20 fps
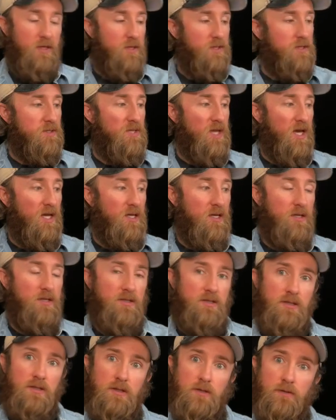
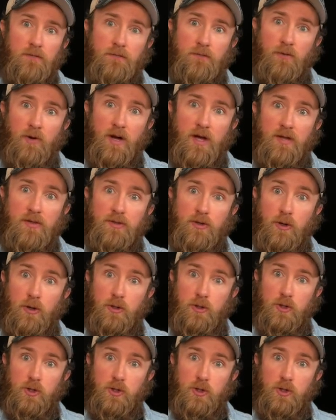2nd fret, 3rd